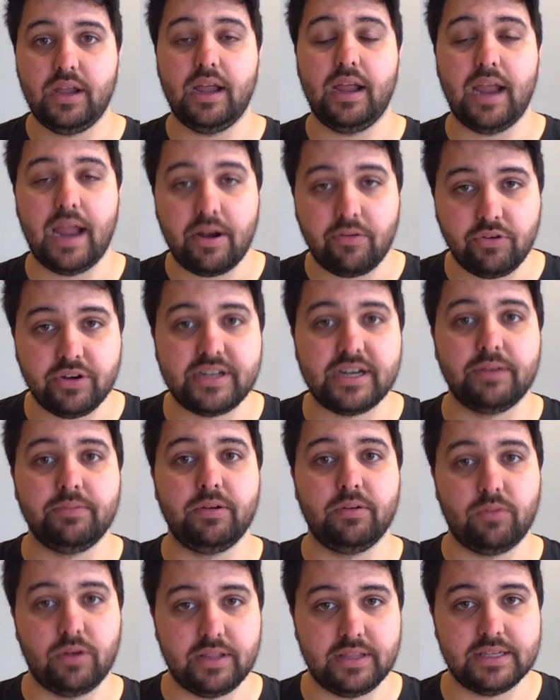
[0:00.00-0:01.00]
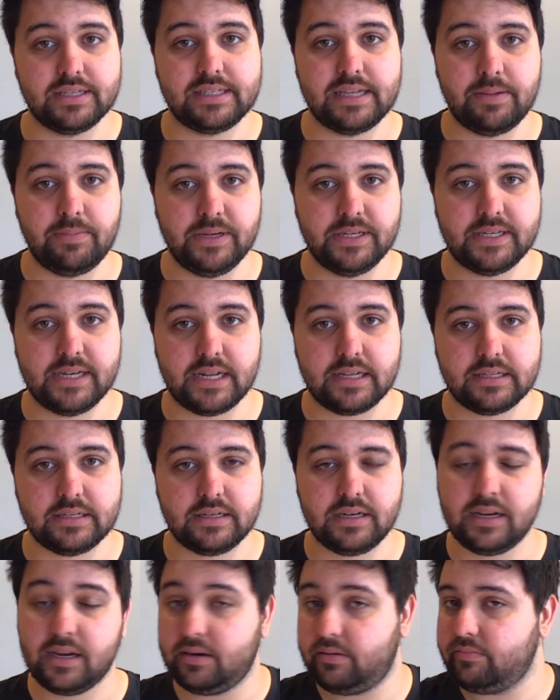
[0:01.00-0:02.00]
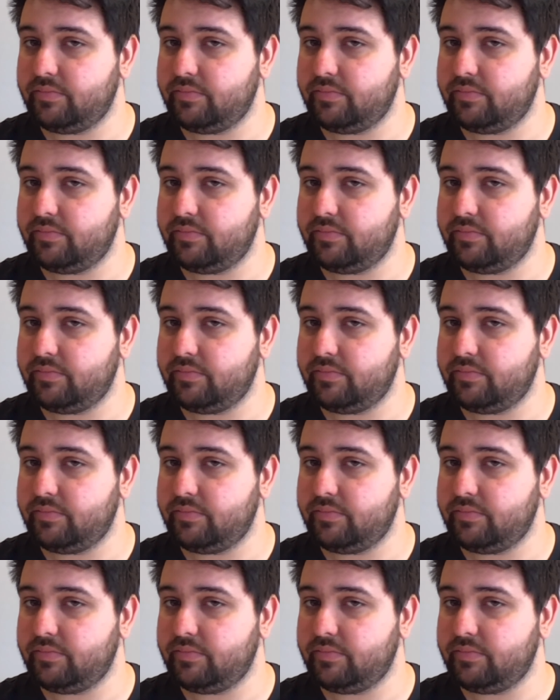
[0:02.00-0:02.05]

Every time we run this A/B test. And